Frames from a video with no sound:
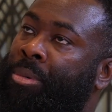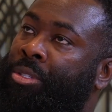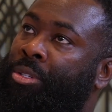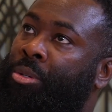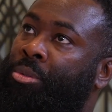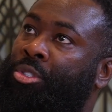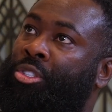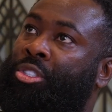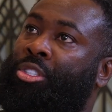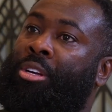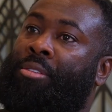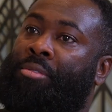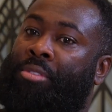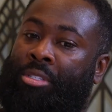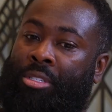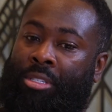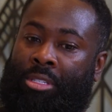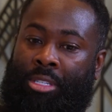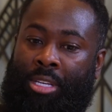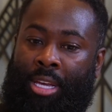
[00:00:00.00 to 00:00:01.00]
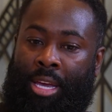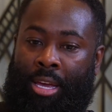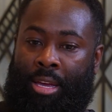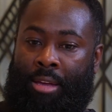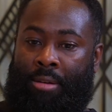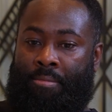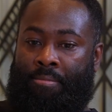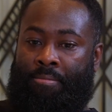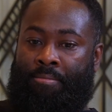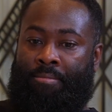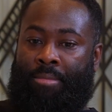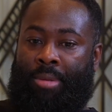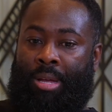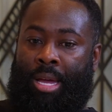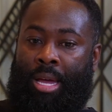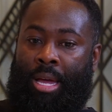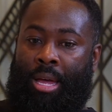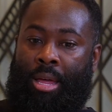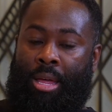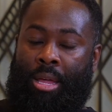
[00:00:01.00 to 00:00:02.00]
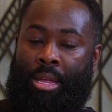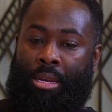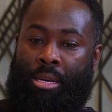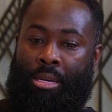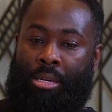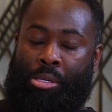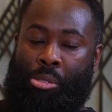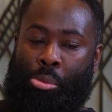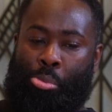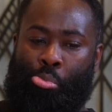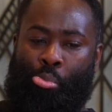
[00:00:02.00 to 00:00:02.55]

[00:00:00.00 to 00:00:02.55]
Social services came, and